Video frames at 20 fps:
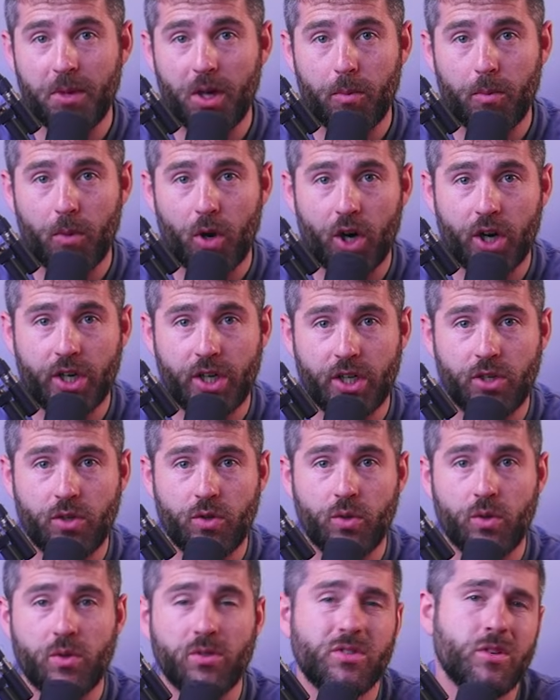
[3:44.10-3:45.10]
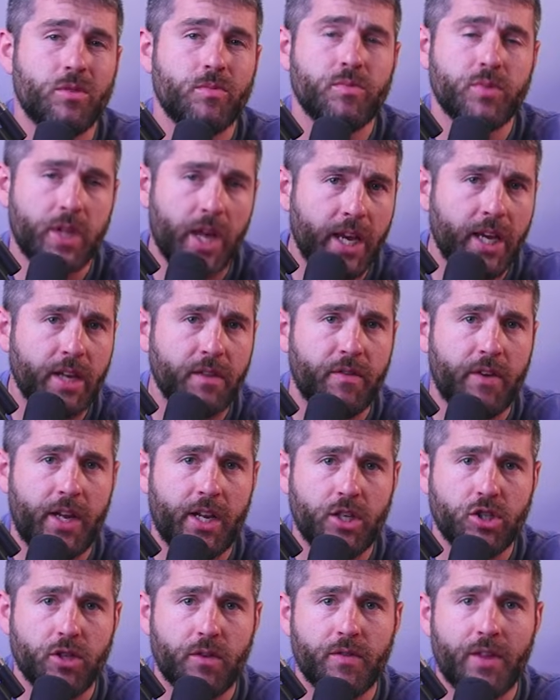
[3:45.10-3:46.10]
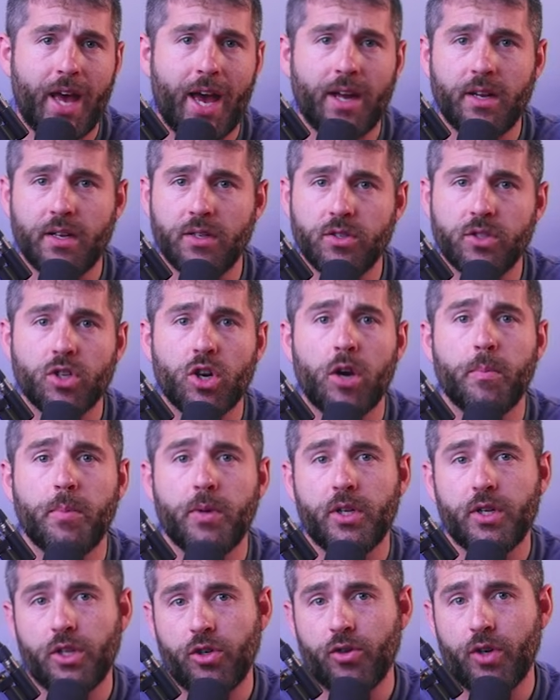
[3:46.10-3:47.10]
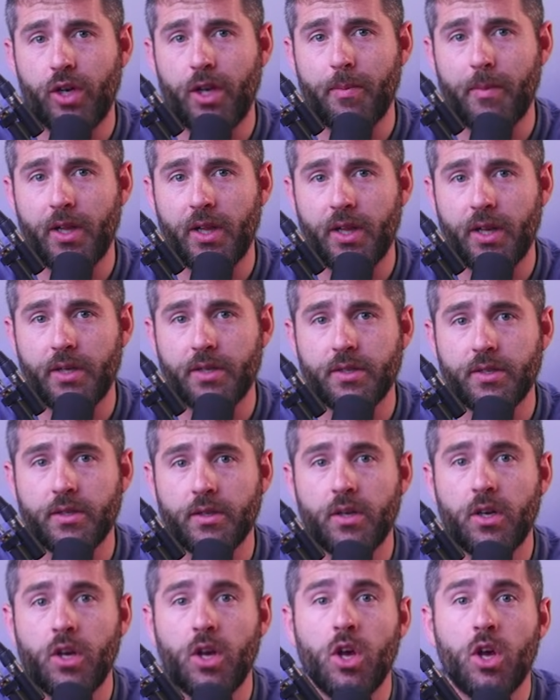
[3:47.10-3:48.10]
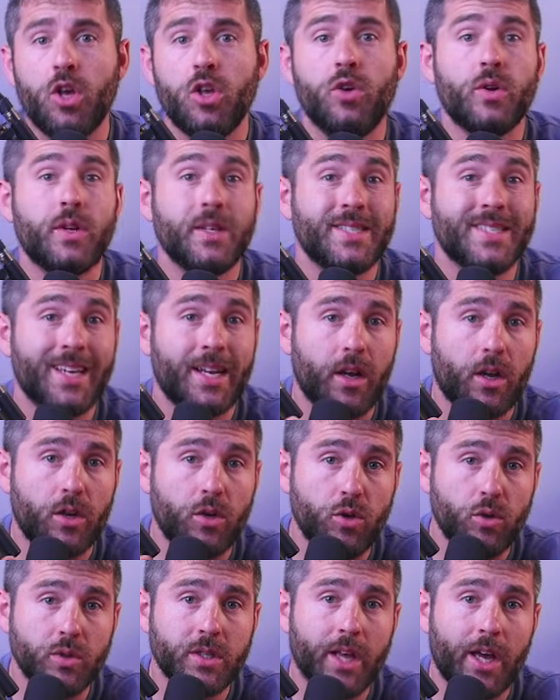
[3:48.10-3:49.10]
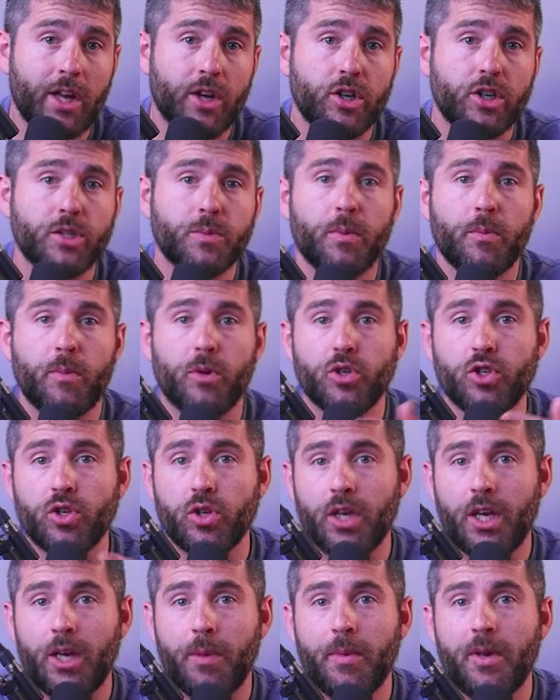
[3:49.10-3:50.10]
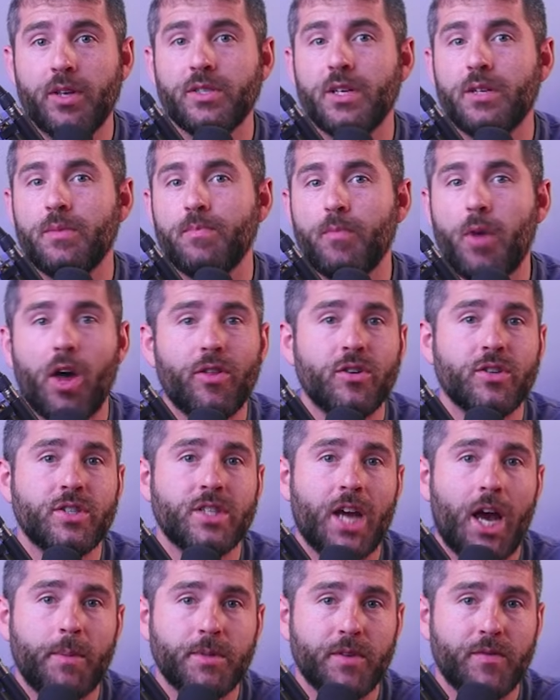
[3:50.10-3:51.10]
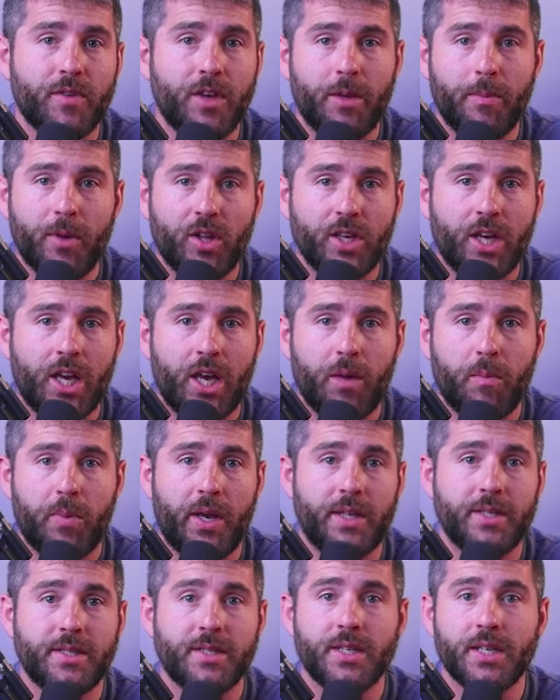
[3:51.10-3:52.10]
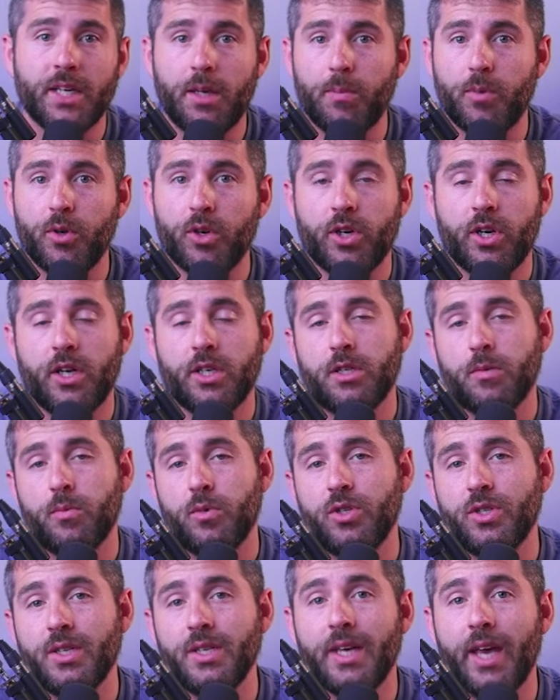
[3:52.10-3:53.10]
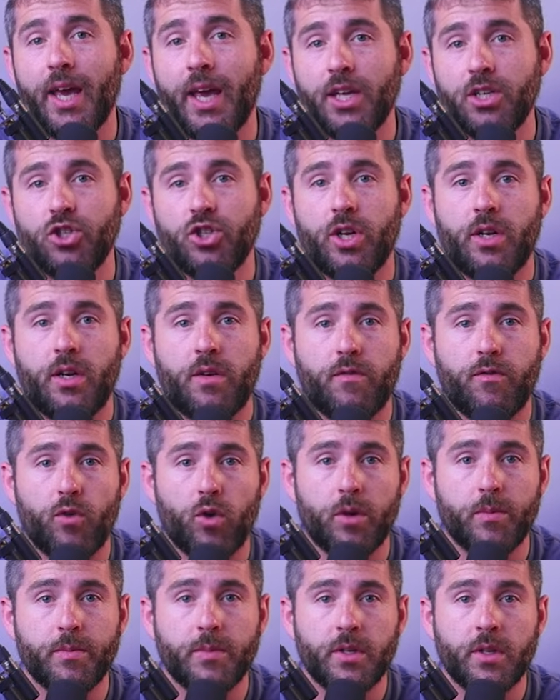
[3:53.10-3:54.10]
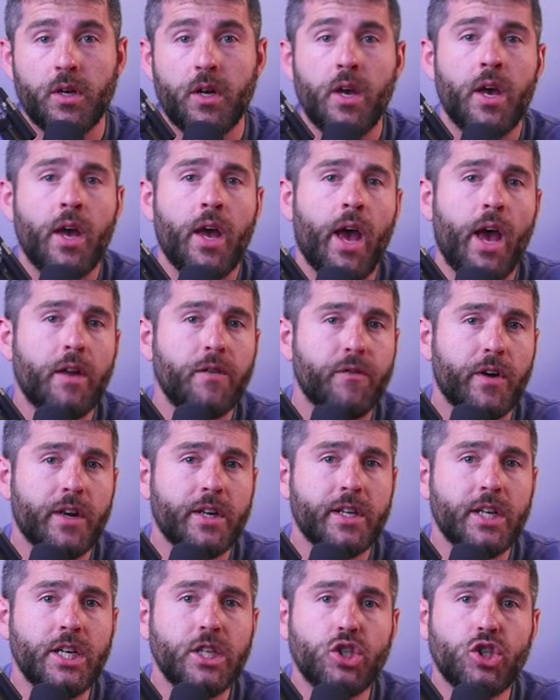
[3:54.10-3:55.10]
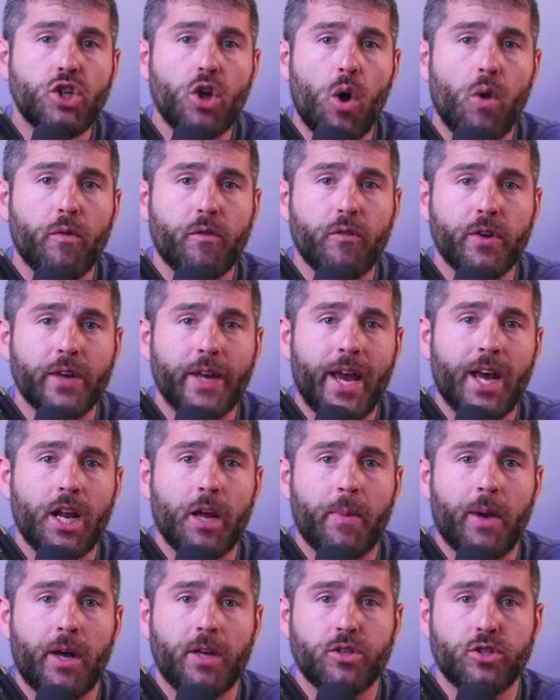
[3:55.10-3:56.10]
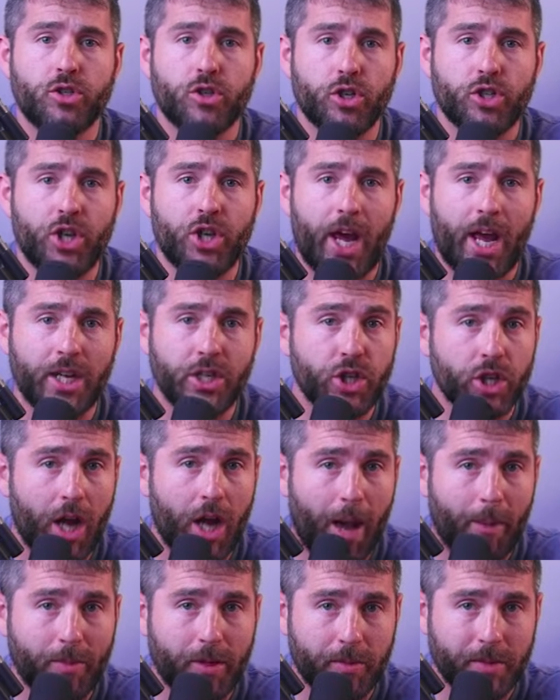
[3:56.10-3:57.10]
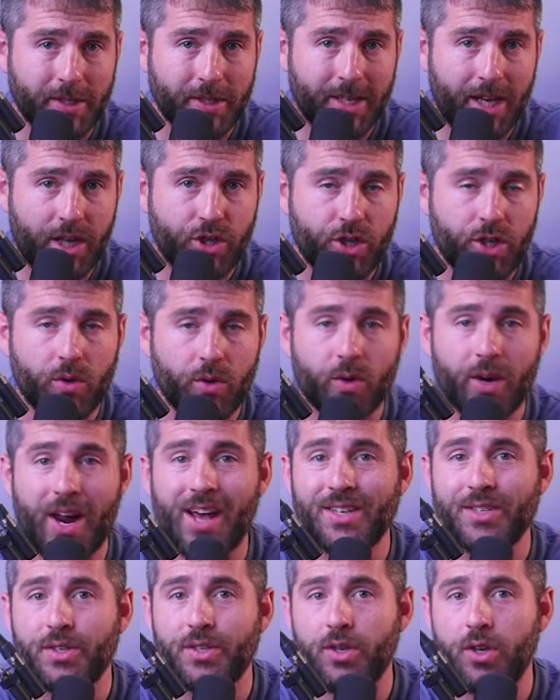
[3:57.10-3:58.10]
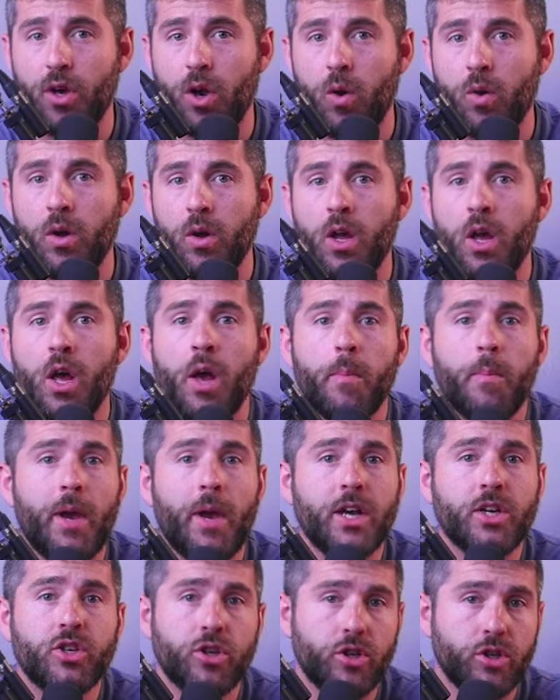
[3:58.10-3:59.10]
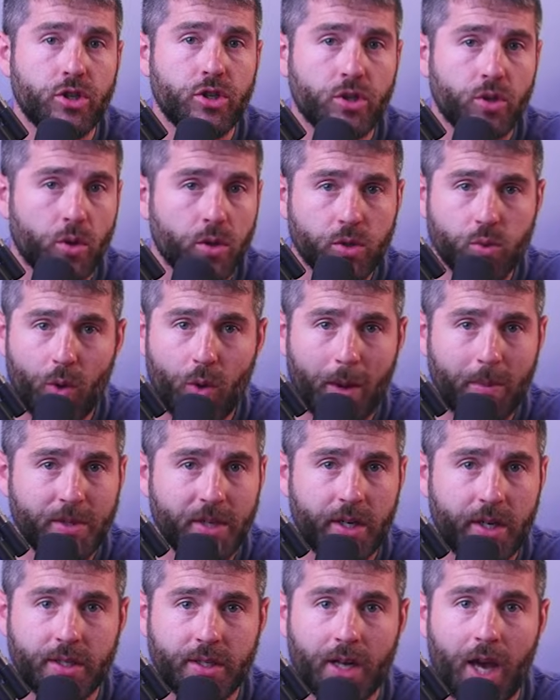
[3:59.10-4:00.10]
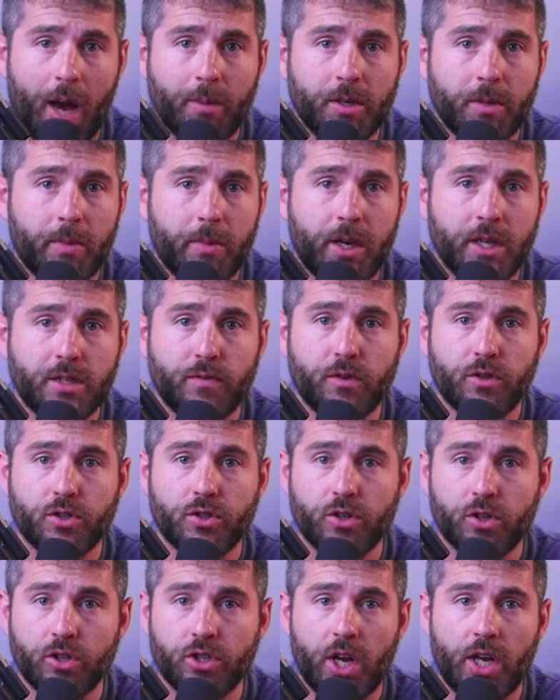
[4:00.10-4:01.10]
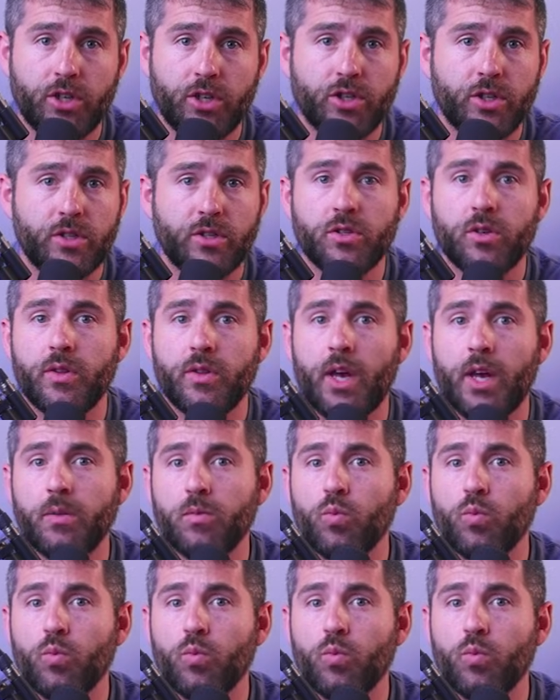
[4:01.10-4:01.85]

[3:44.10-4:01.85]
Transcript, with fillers: email marketing tool, so take advantage of that and start building your email list. You can send out newsletters, promotional emails, and other types of email campaigns to keep your customers engaged and informed. And finally, don't forget about search engine optimization or SEO. Make sure your store's website is optimized for search engines so